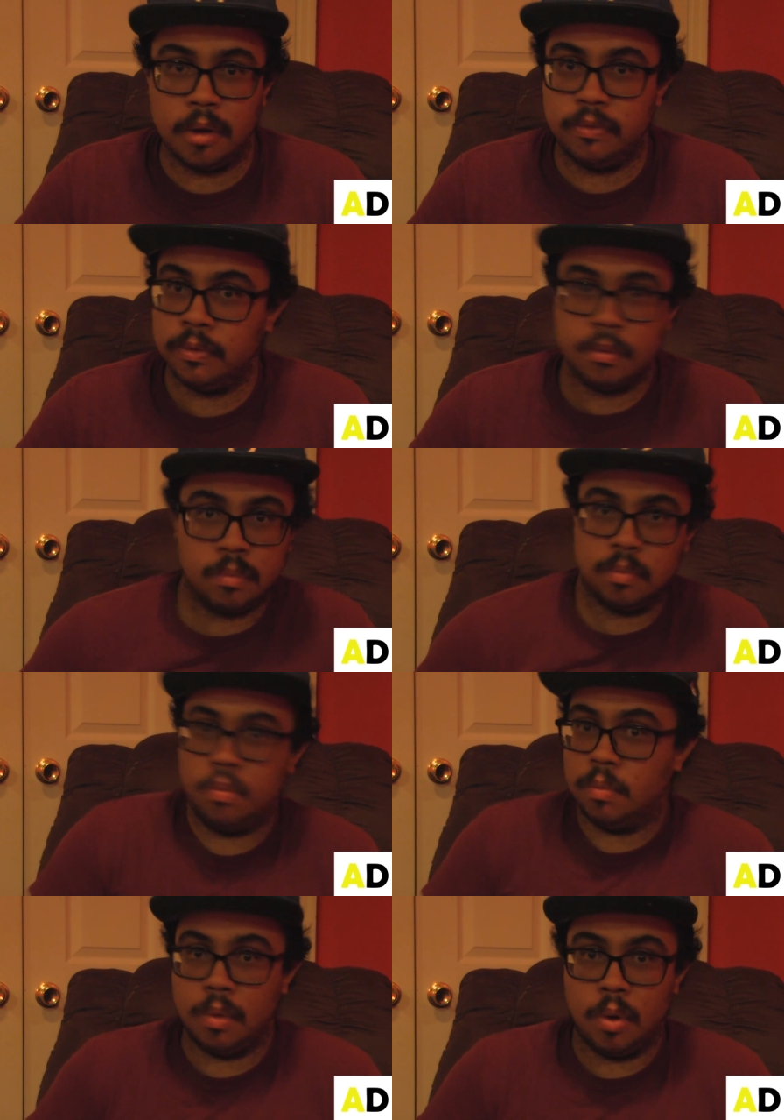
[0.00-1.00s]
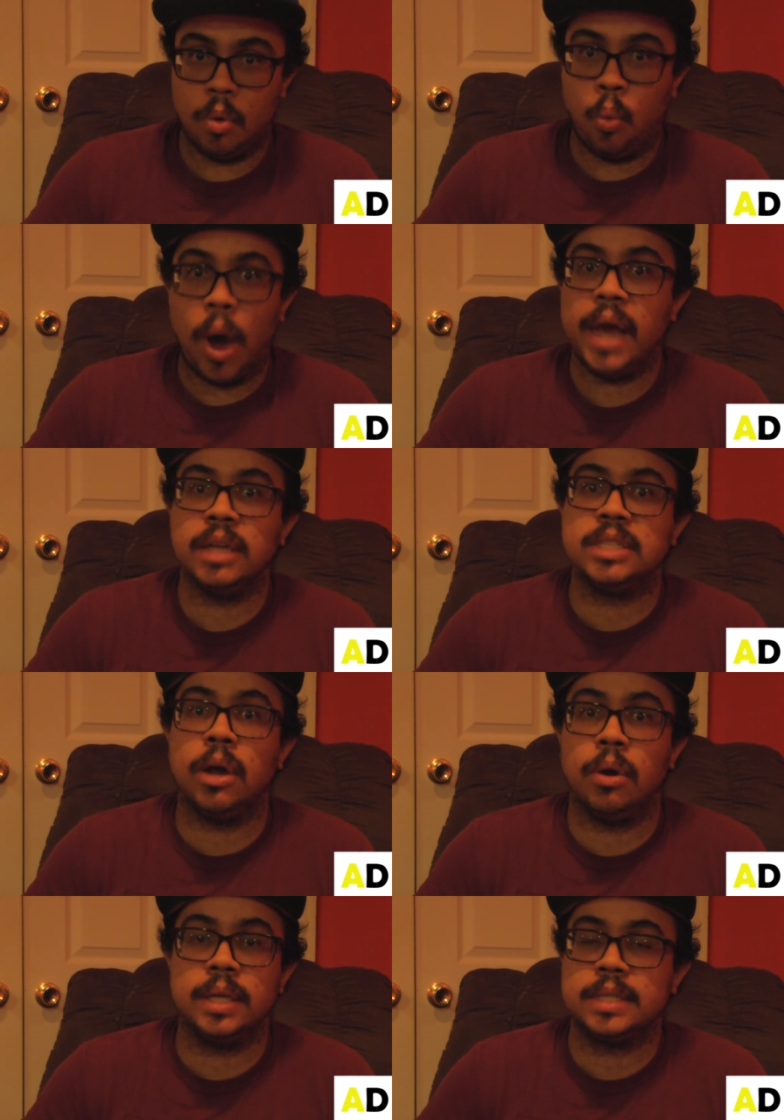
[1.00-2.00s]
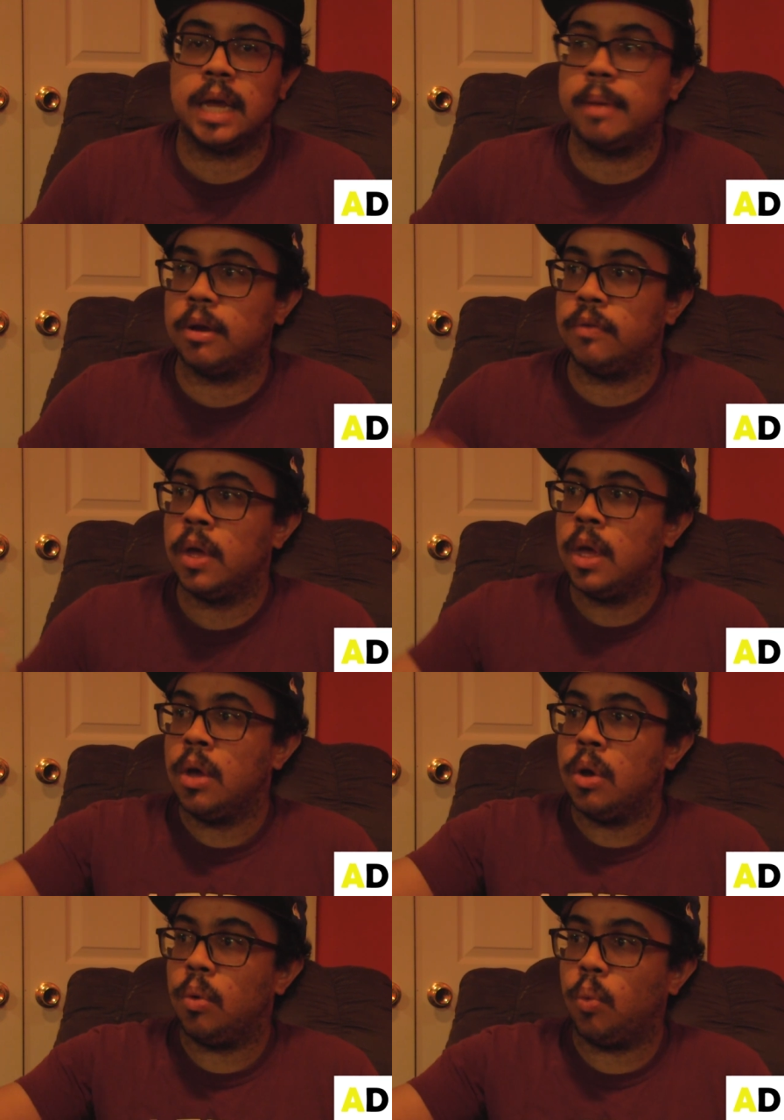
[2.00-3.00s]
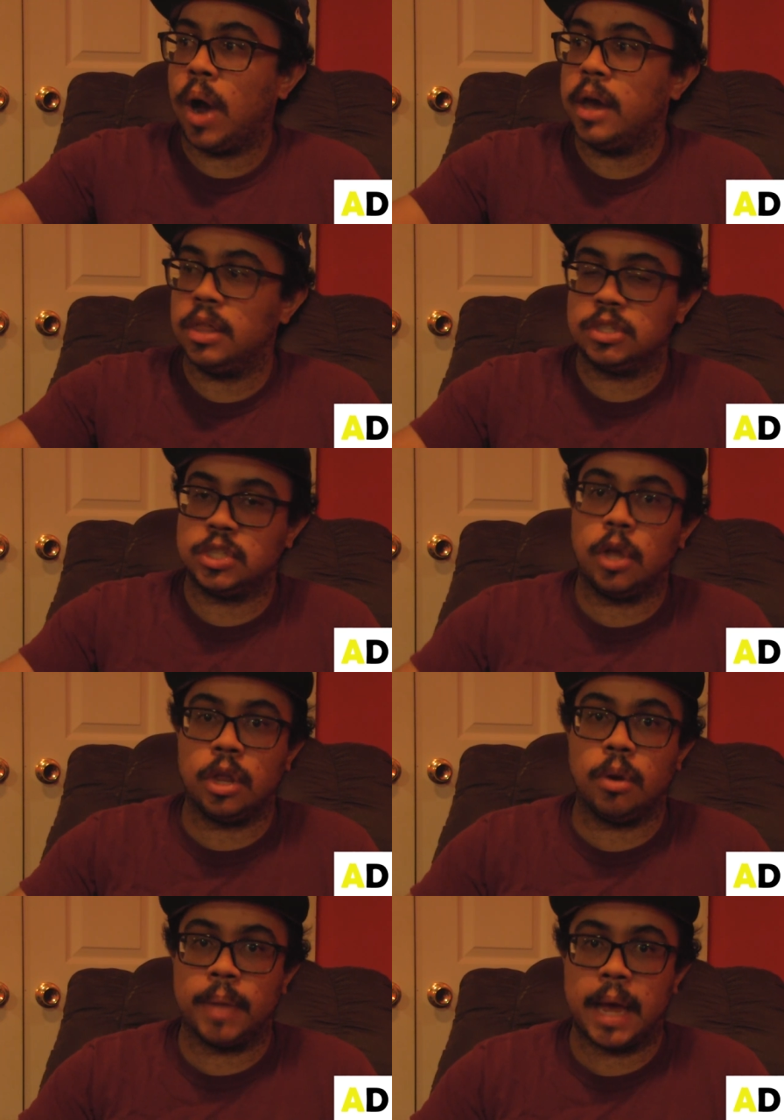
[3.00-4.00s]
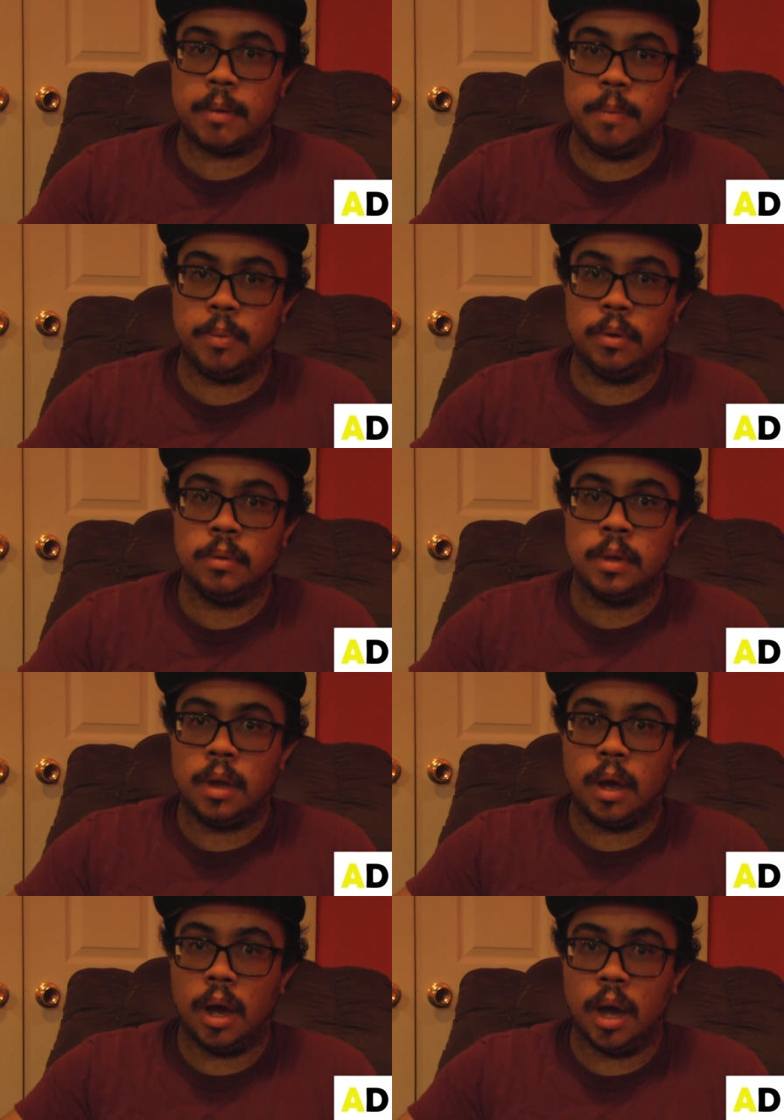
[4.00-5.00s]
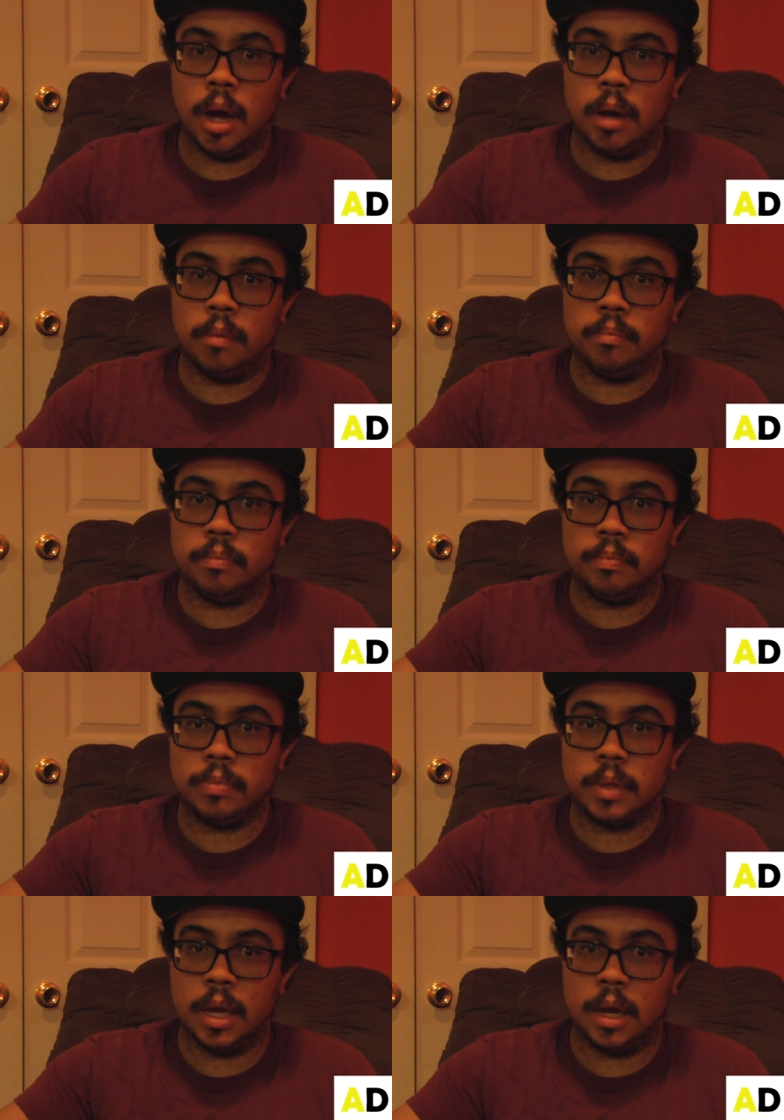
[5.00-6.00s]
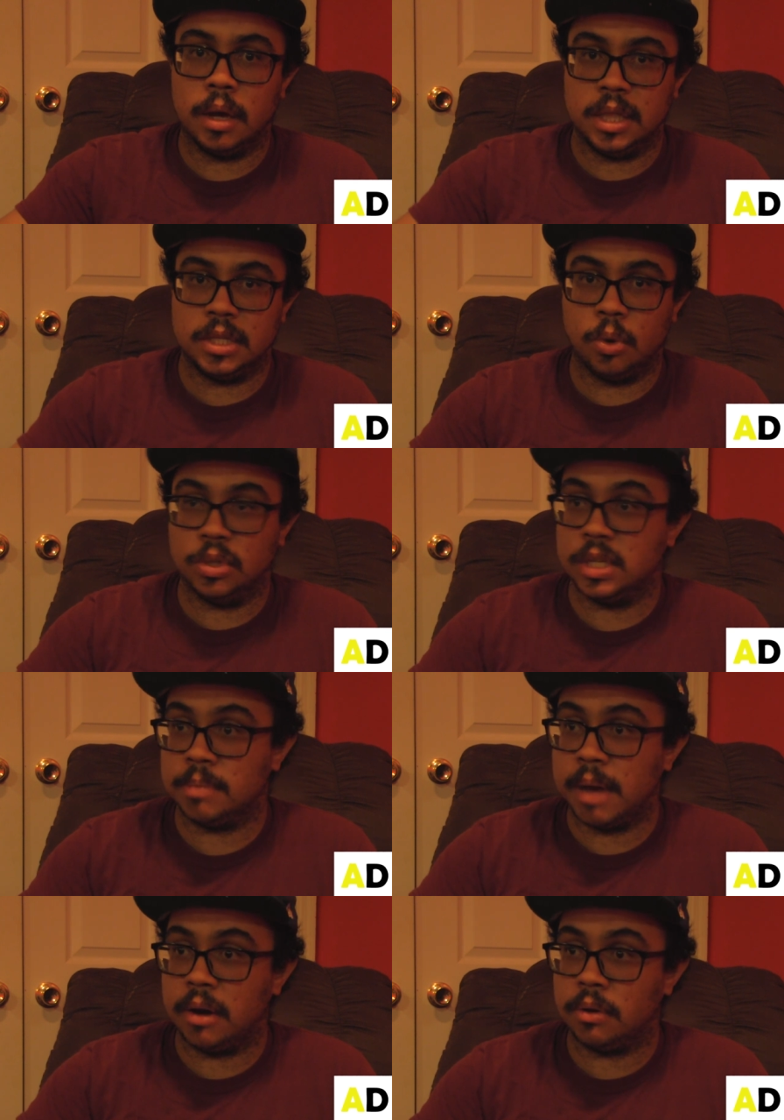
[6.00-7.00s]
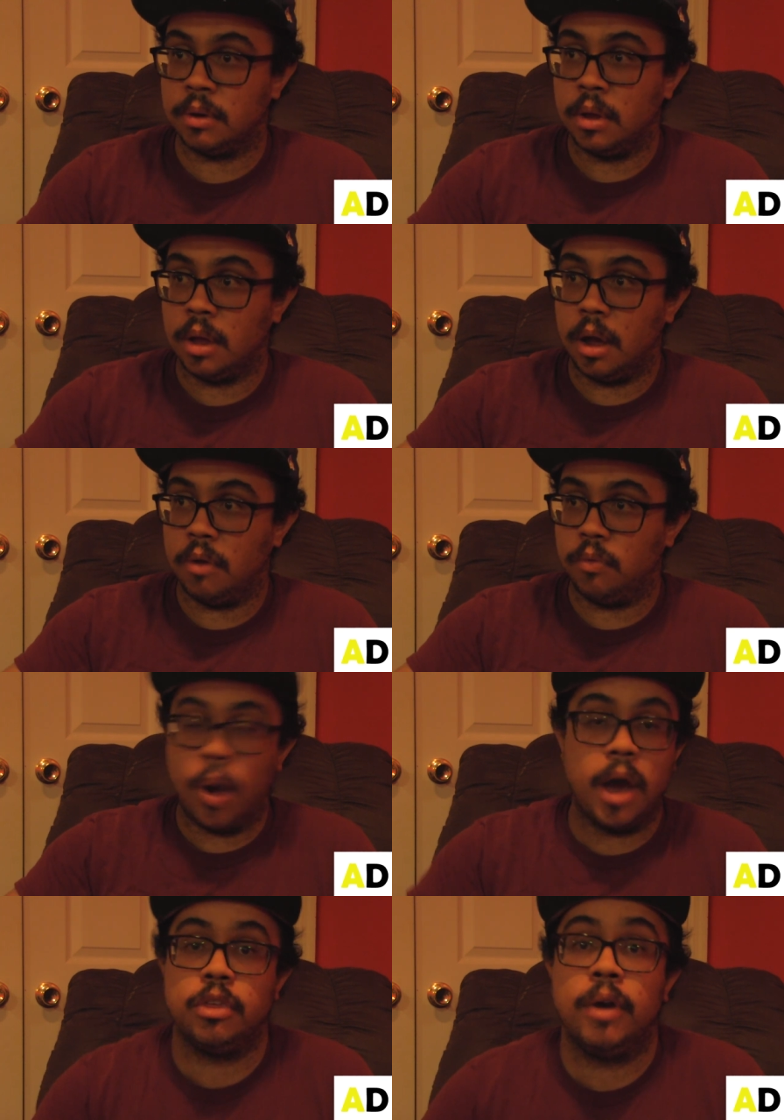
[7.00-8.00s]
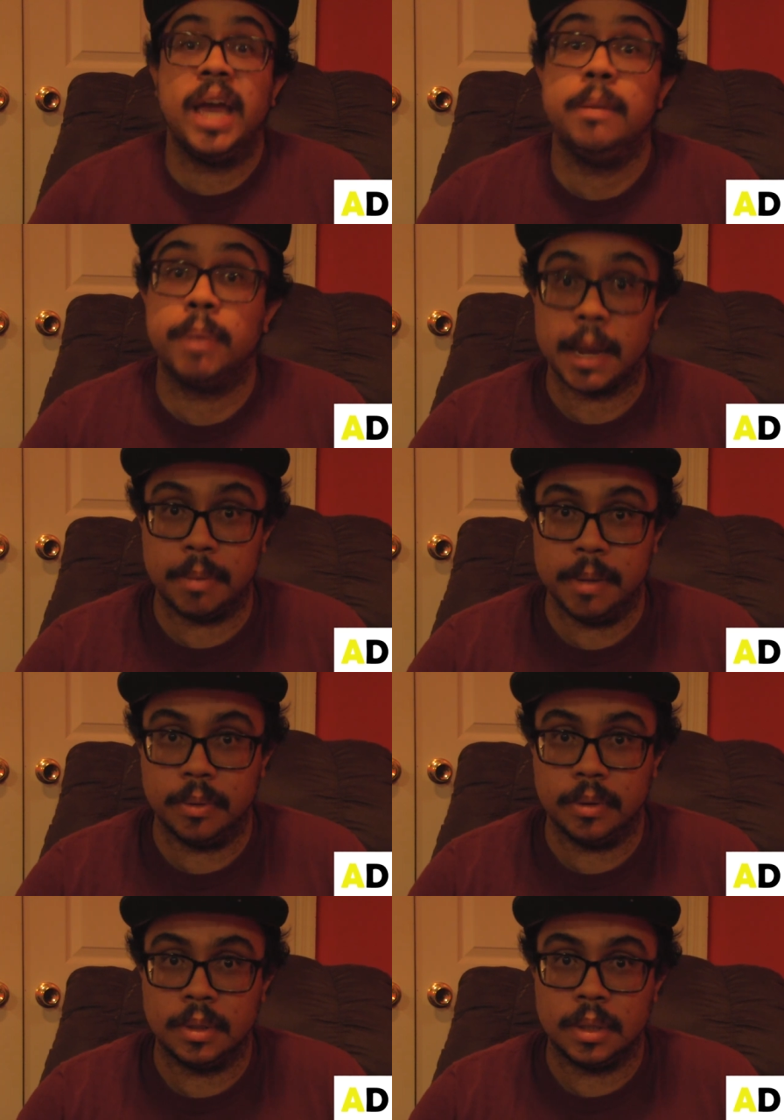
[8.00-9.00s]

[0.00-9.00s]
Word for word: of why is there, it's not a matter of why are there so little black people you know, at these schools. It's a matter of why are there any black people